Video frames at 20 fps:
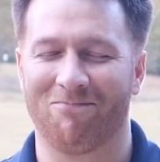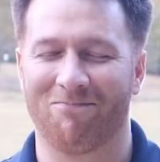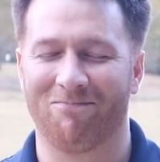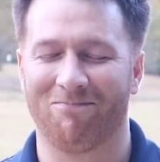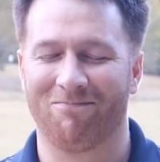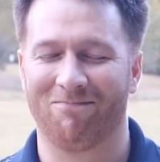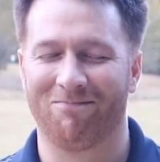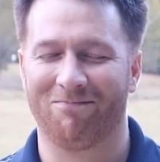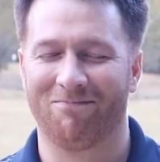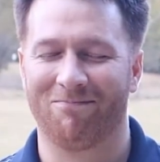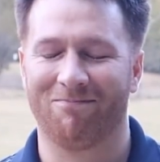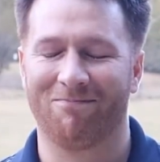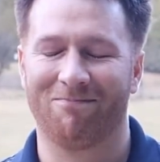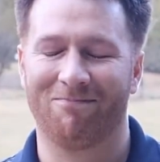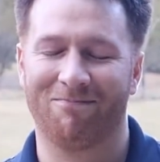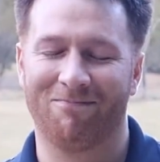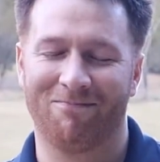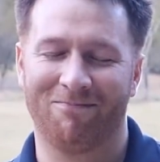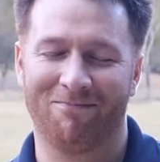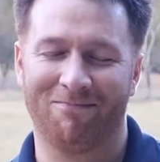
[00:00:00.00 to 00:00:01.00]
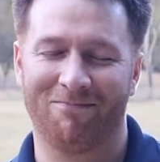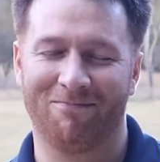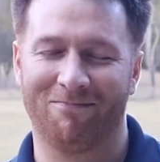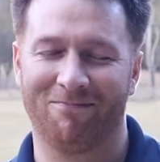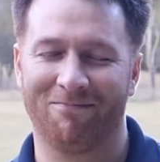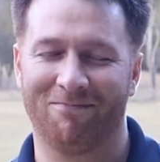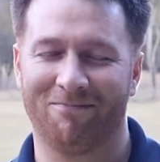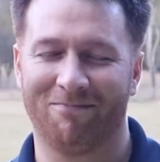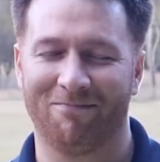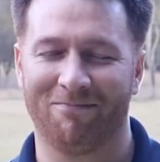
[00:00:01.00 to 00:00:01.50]

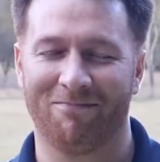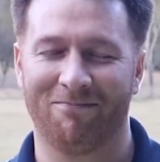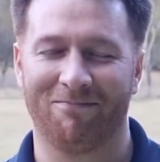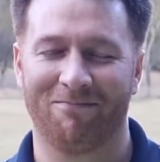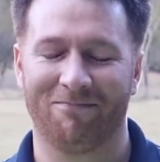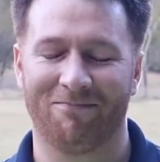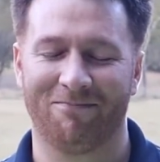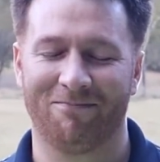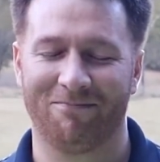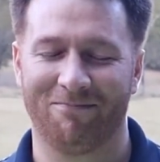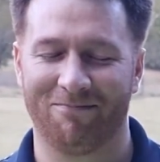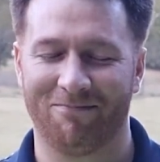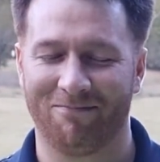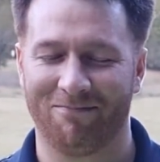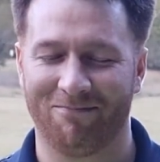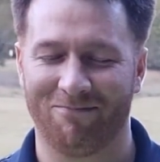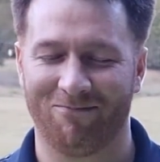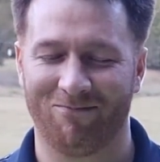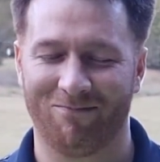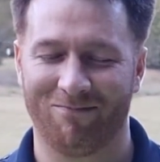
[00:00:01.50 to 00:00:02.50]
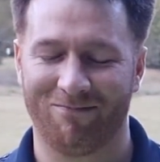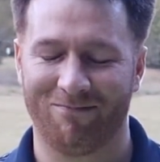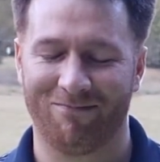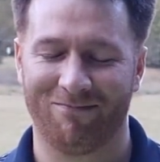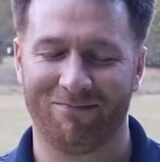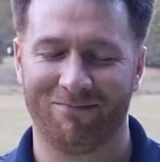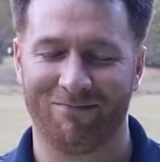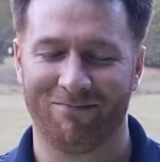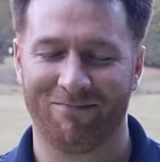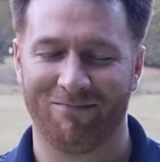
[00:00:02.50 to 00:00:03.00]

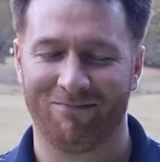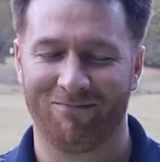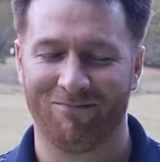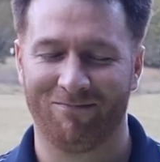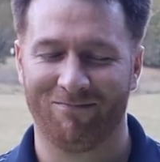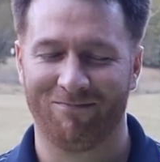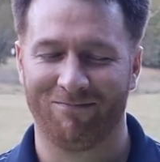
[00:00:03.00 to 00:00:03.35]
No one is speaking in this clip.